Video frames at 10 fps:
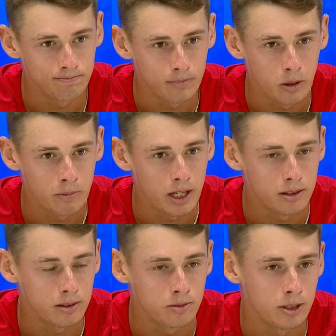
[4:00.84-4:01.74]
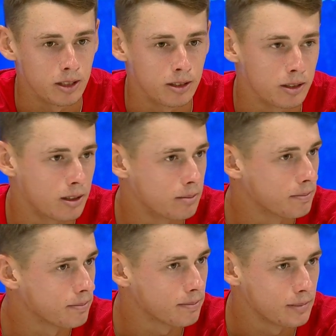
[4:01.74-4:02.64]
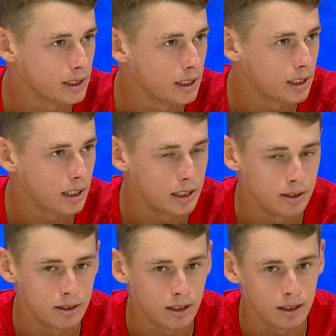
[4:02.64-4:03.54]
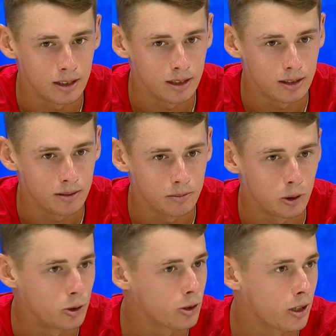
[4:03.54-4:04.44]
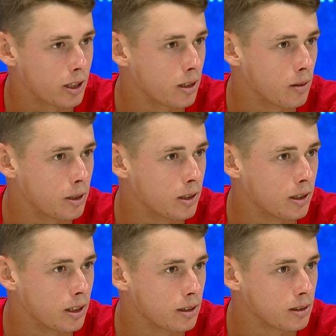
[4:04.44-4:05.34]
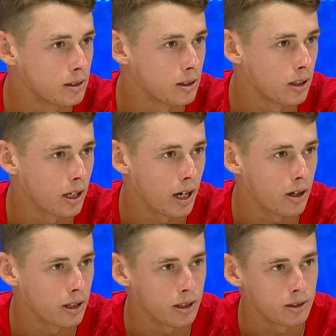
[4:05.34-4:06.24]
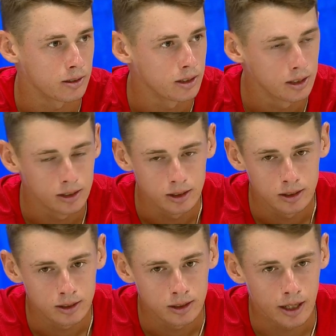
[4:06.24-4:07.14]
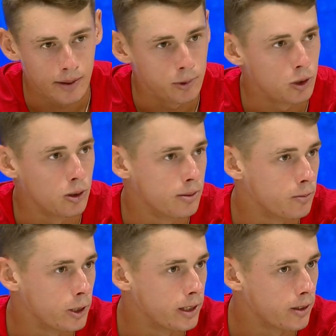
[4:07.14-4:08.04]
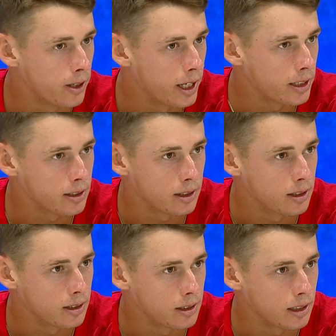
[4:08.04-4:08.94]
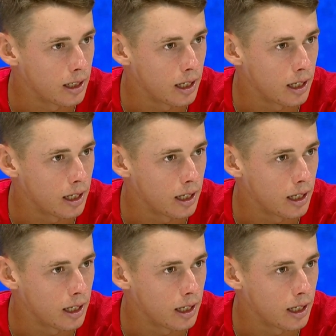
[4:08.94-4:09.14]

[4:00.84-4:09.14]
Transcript: amazes me, like, his ball striking ability. You know, how he can absorb and redirect and